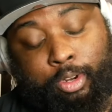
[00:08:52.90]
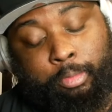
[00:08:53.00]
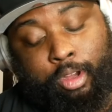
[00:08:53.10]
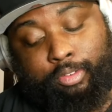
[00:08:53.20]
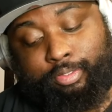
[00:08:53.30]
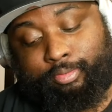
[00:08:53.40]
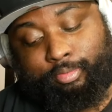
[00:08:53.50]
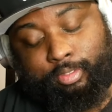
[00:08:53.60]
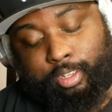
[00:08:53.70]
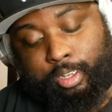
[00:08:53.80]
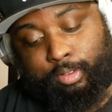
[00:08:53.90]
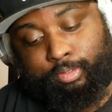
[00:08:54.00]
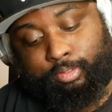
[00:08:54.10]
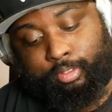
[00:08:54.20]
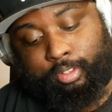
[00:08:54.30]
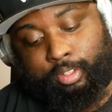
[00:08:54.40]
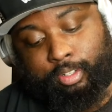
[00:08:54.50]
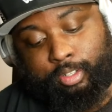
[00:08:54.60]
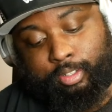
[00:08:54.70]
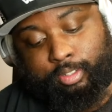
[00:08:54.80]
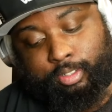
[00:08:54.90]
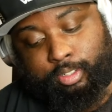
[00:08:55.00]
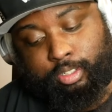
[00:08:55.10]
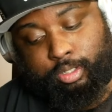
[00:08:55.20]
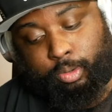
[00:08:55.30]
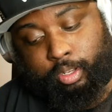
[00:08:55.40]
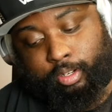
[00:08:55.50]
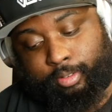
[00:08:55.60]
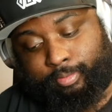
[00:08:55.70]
them off? Well, squid.